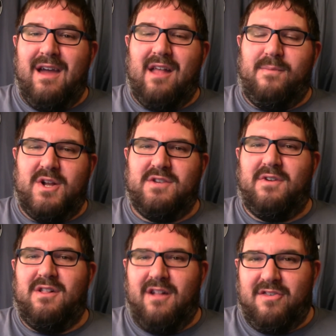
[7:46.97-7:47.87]
as much of
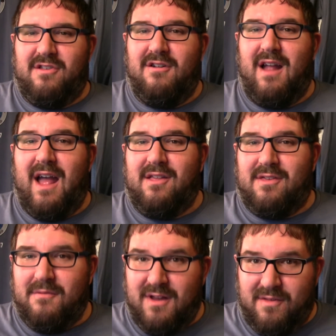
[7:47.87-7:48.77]
a cluster as
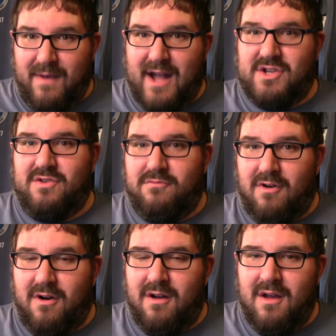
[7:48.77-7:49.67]
some of these matches
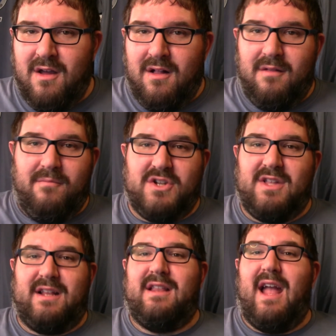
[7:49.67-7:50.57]
were. Much
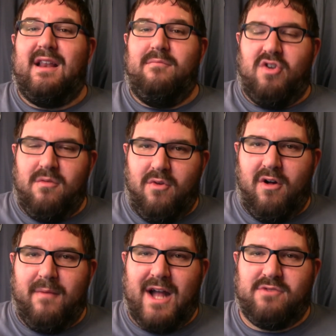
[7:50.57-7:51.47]
like the tag team
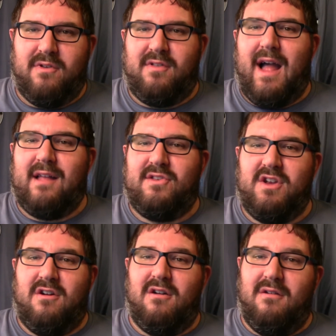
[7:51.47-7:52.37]
turmoil match was last
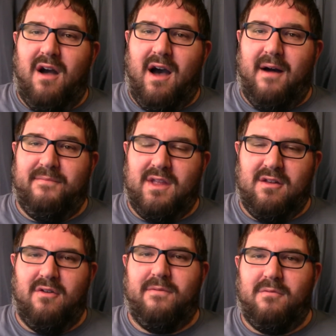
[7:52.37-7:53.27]
year, um,
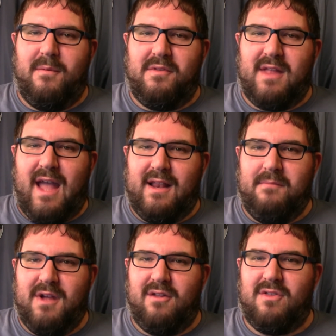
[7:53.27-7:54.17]
you know, for women's tag
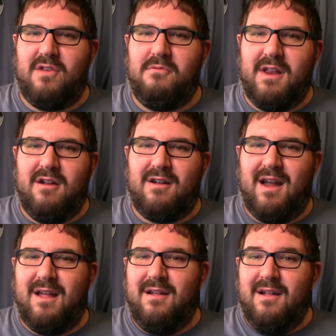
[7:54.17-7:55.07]
team titles. This one here
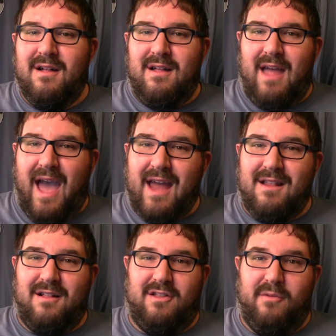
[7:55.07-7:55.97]
kind of
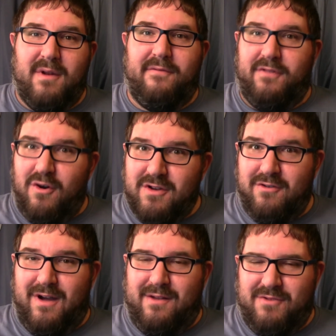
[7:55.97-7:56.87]
had a little bit of flow
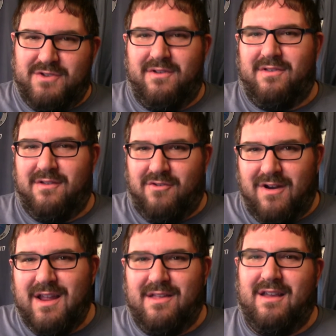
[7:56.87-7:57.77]
to it, which was
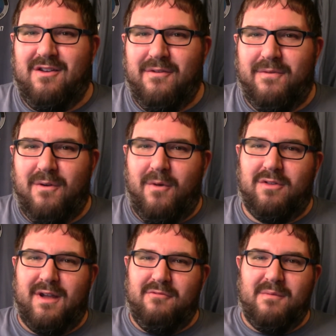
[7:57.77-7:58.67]
crazy, you know, for a
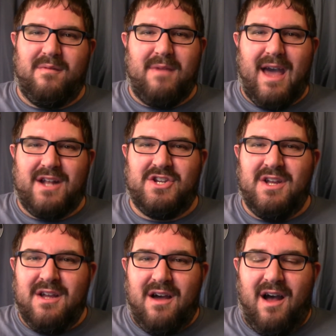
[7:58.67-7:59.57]
multi woman match.
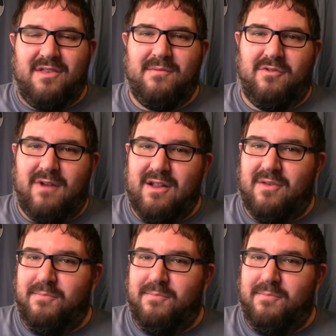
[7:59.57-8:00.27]
Uh, some great